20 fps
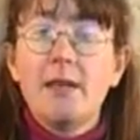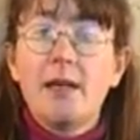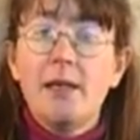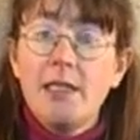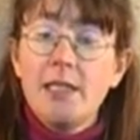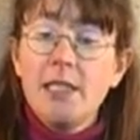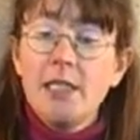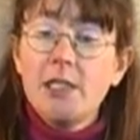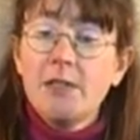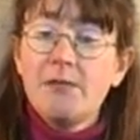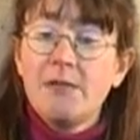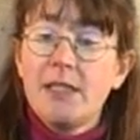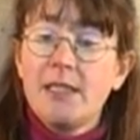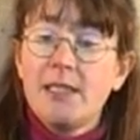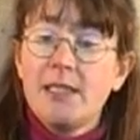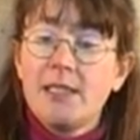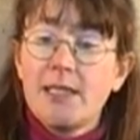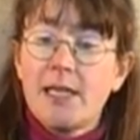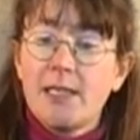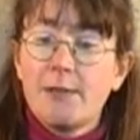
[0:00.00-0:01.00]
and each of
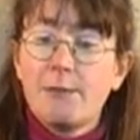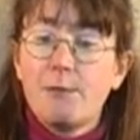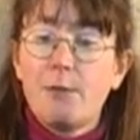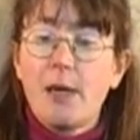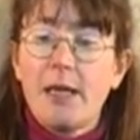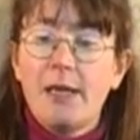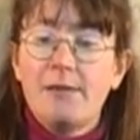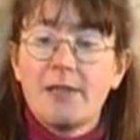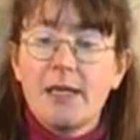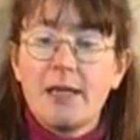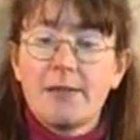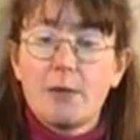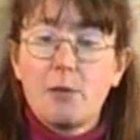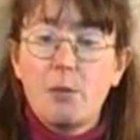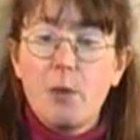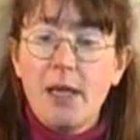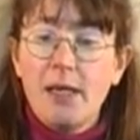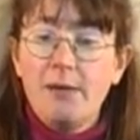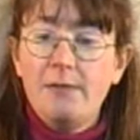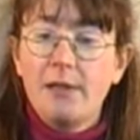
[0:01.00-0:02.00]
these set of waves has a
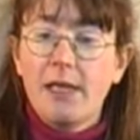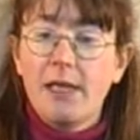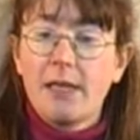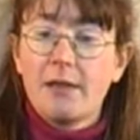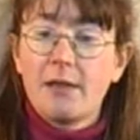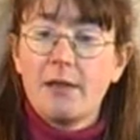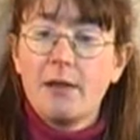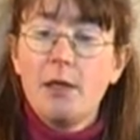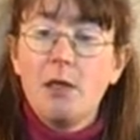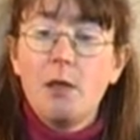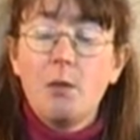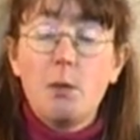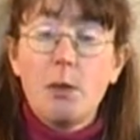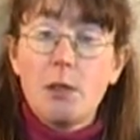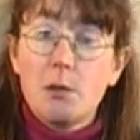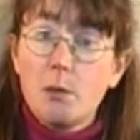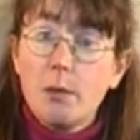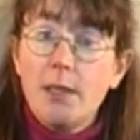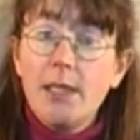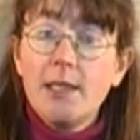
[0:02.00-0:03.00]
wavelength
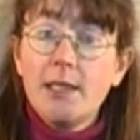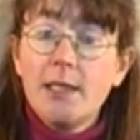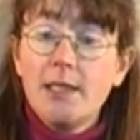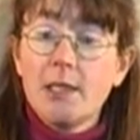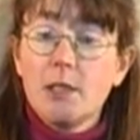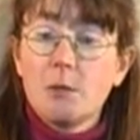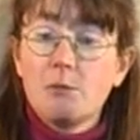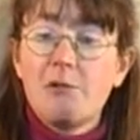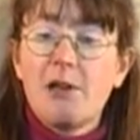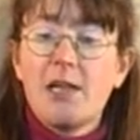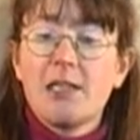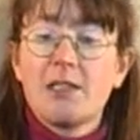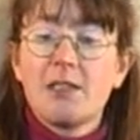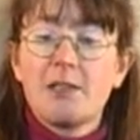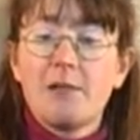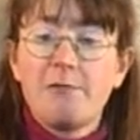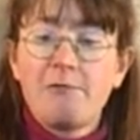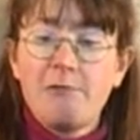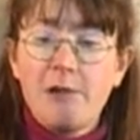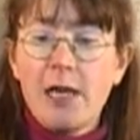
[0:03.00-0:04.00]
which we can express
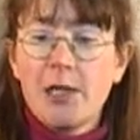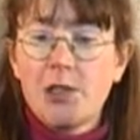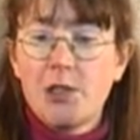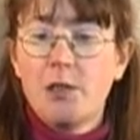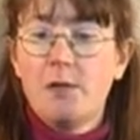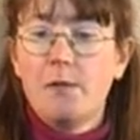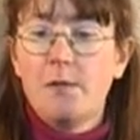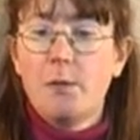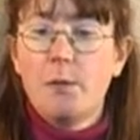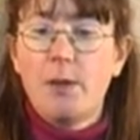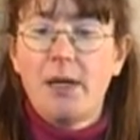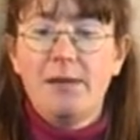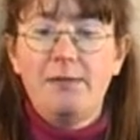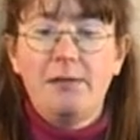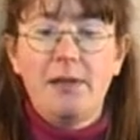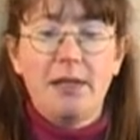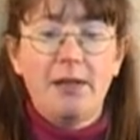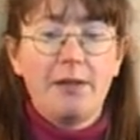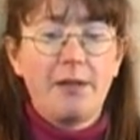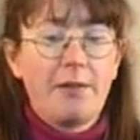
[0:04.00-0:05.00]
as a fraction of the
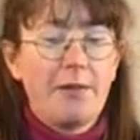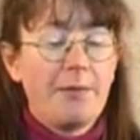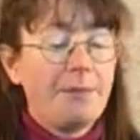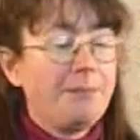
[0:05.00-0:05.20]
wavelength.